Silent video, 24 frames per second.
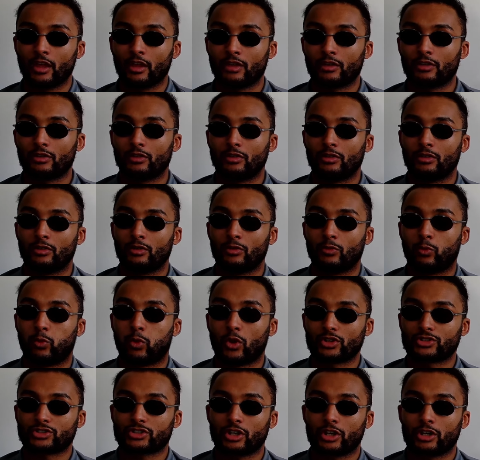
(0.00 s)

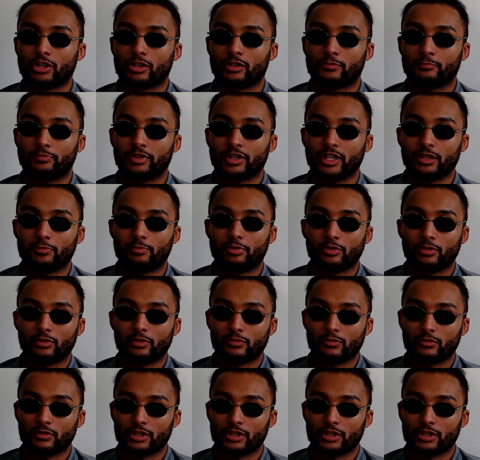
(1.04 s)
What's going on, people?